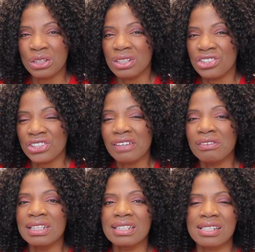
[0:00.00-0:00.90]
you can
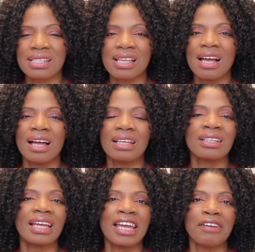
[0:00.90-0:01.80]
generally
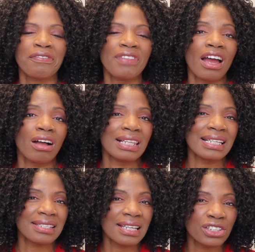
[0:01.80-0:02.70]
discern if they are
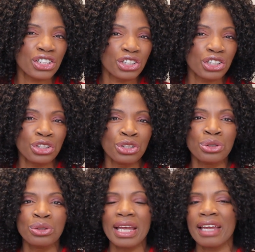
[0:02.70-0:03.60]
listening to
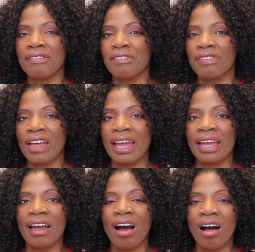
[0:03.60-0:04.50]
you, if
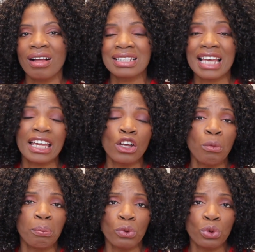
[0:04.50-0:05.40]
they are taking
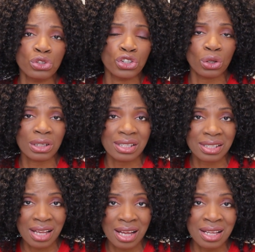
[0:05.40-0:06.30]
on board your
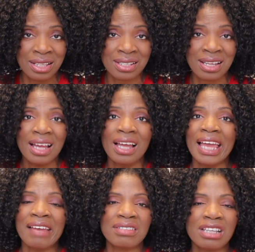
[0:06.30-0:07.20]
concerns.
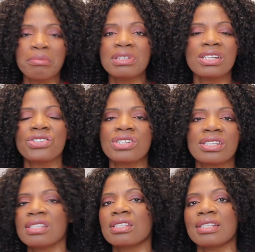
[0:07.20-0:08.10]
If somebody's
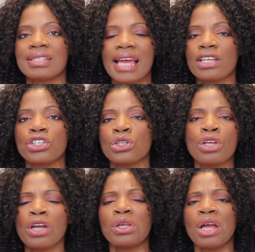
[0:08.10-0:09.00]
just saying to you,
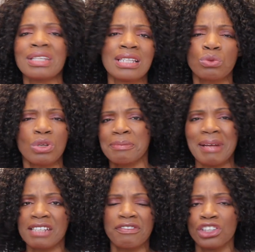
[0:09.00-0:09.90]
no, this is what's
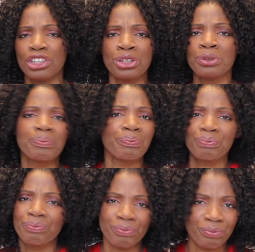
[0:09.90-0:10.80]
best for you,
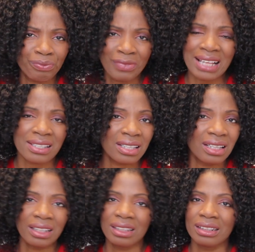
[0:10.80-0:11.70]
that's
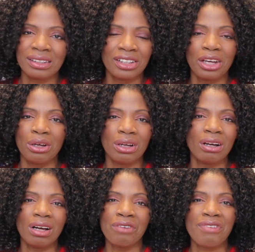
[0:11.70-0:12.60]

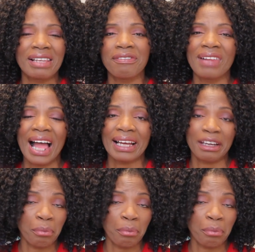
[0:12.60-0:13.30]
a red flag